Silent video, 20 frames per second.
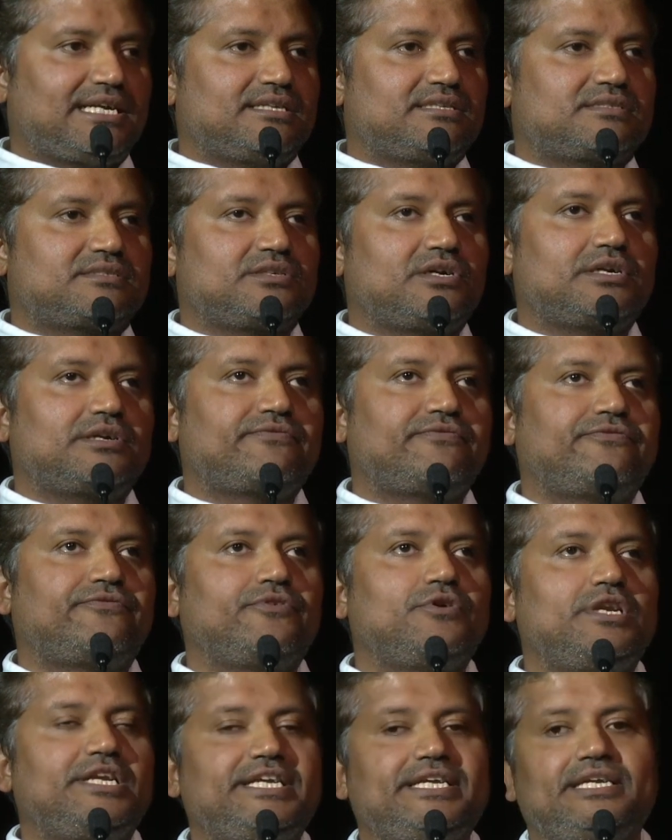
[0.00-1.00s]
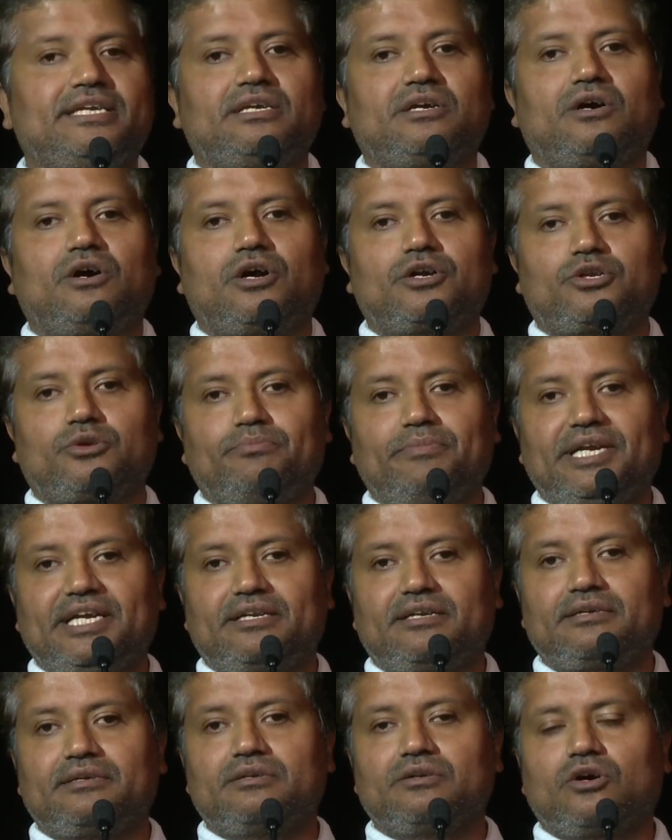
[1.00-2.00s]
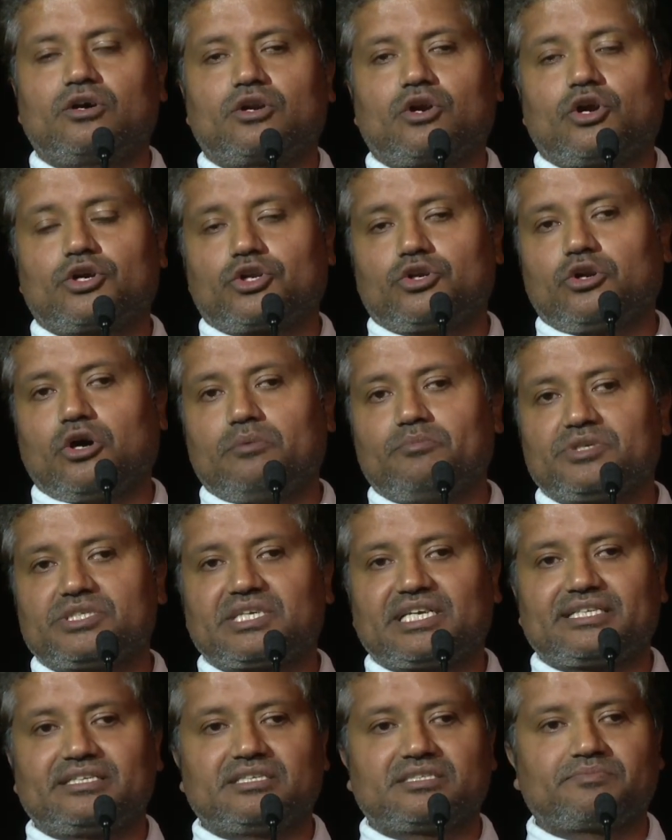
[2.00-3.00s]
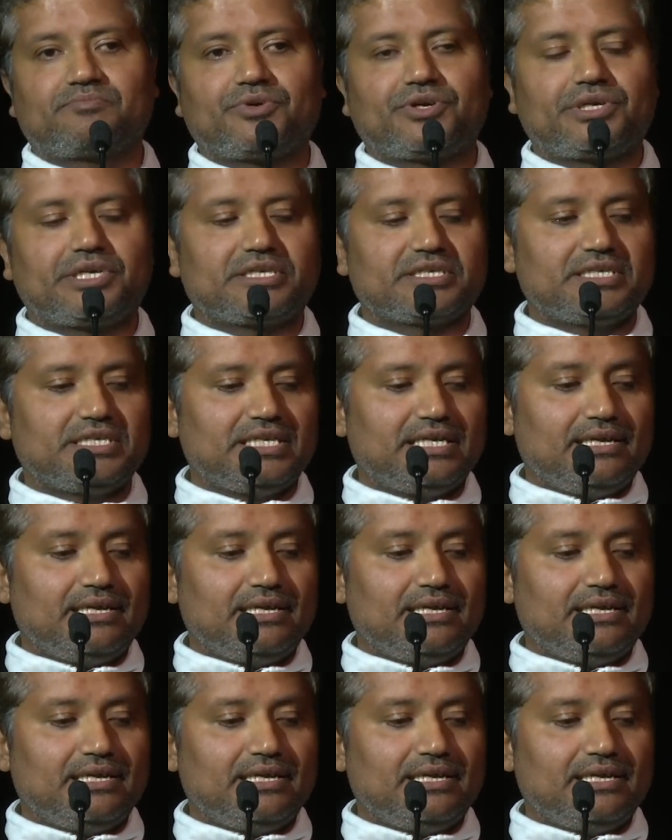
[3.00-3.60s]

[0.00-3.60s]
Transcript: It's not fully automated or autonomous at this point.